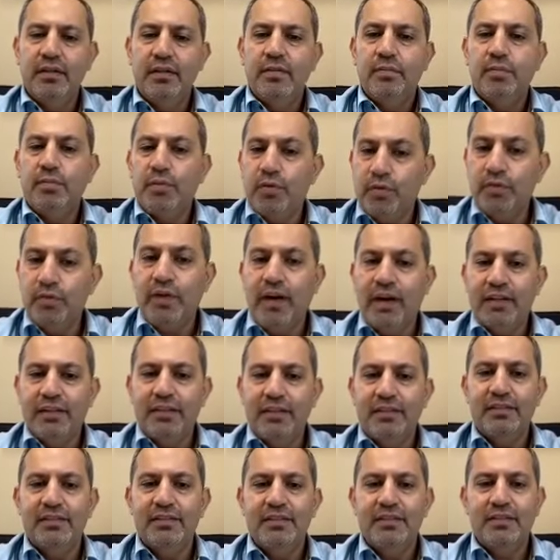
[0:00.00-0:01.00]

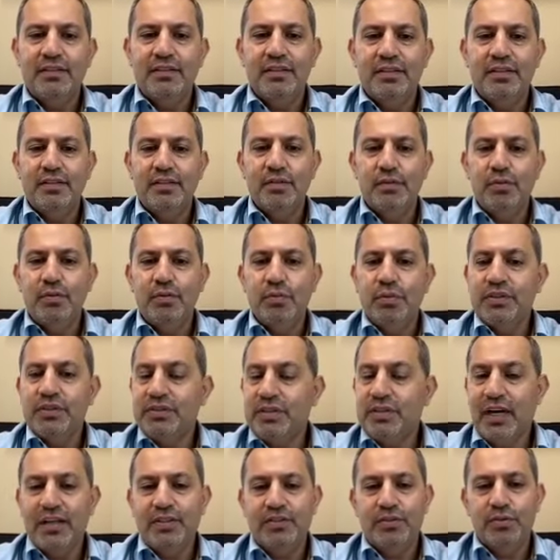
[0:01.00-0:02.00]
provided, we
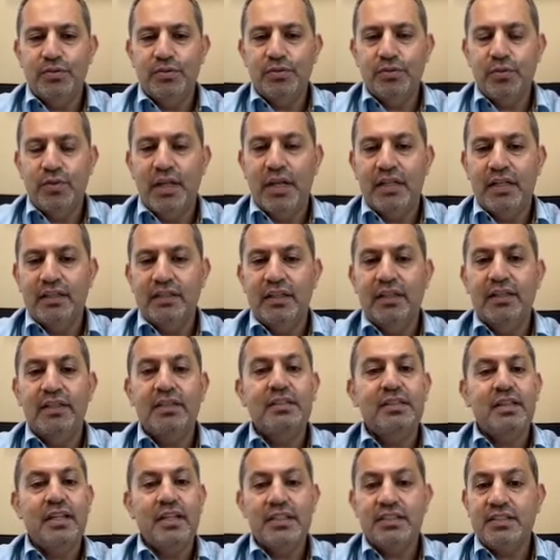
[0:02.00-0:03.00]
try to do that. And it
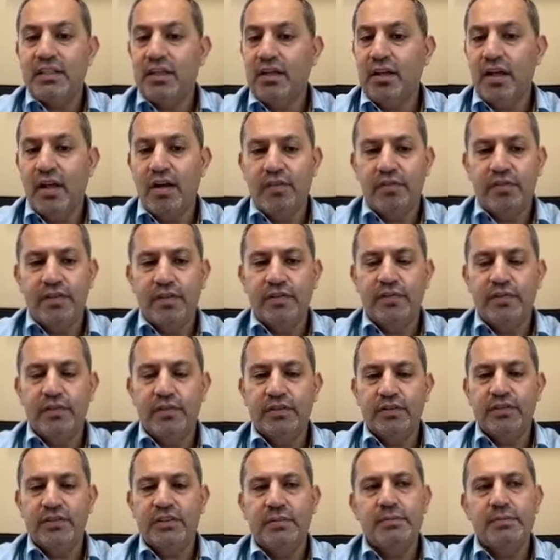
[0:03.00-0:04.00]
takes a lot of
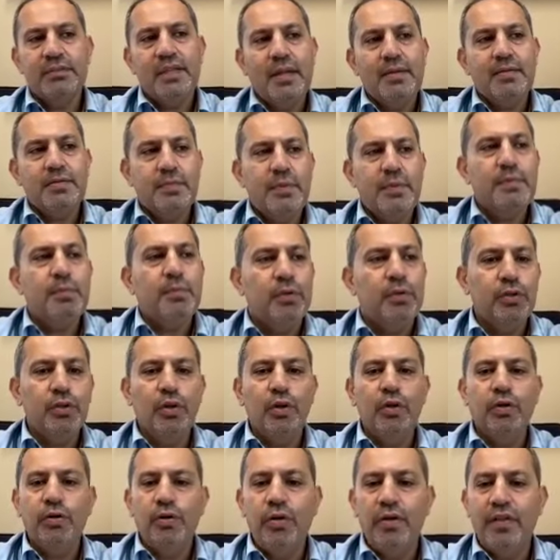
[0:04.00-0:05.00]
effort. Sometimes people
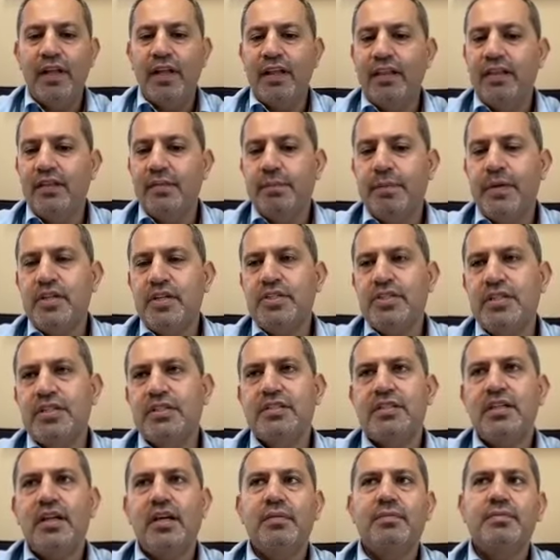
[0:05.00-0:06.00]
don't know that the
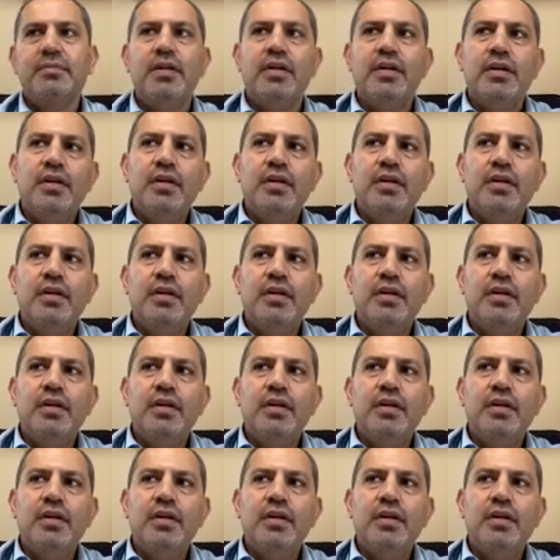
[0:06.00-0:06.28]
patients come.